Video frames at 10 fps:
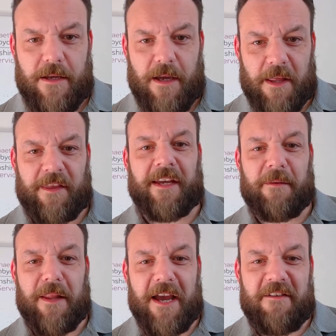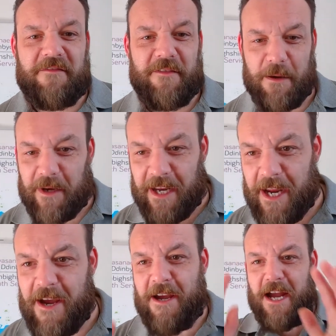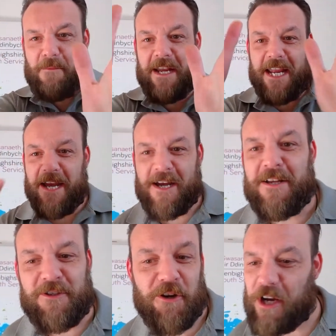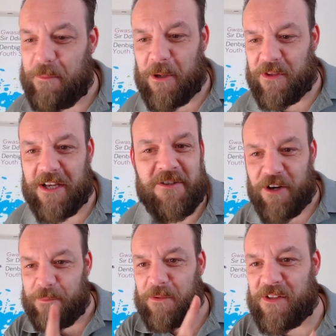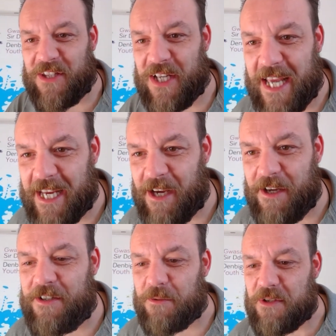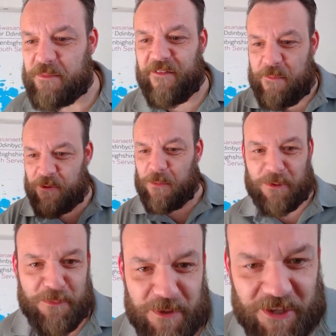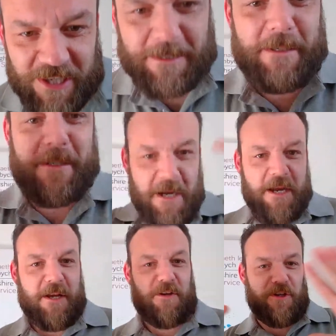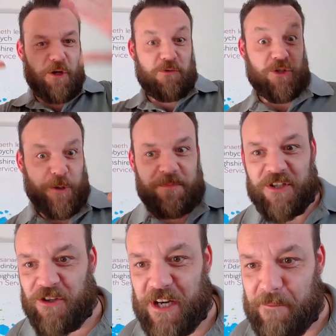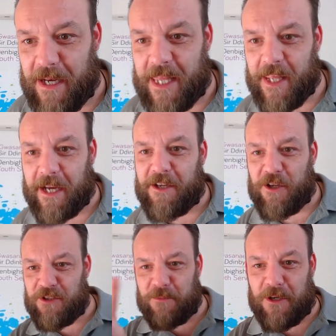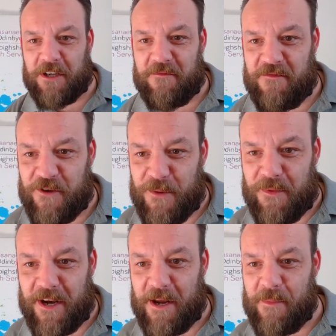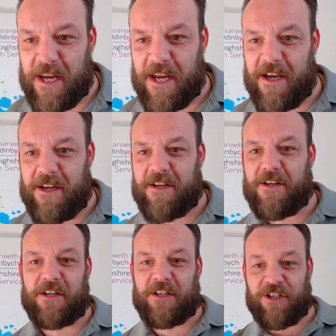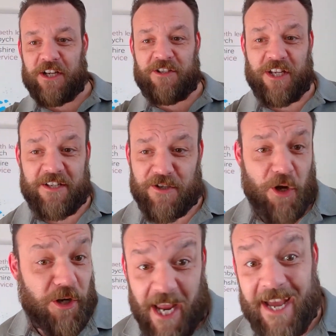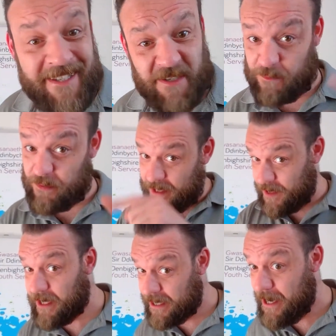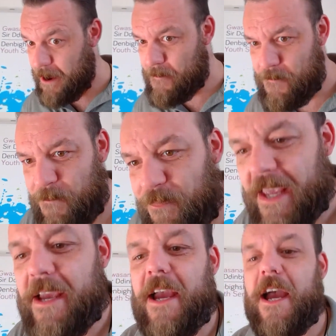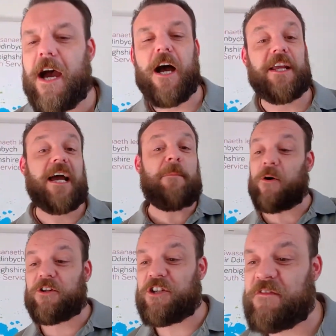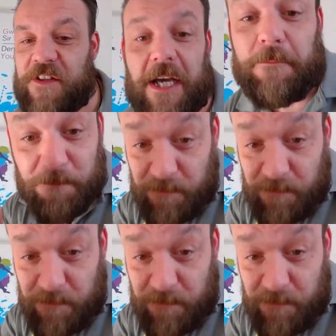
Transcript: I think I'm live. Am I here? Am I here? Sorry about that. Sorry about the delay, guys. There was a bit of a problem with the YouTube streaming thing. Can someone confirm that I'm here? It just says not yet, but I think I am. Yeah, apologies for that.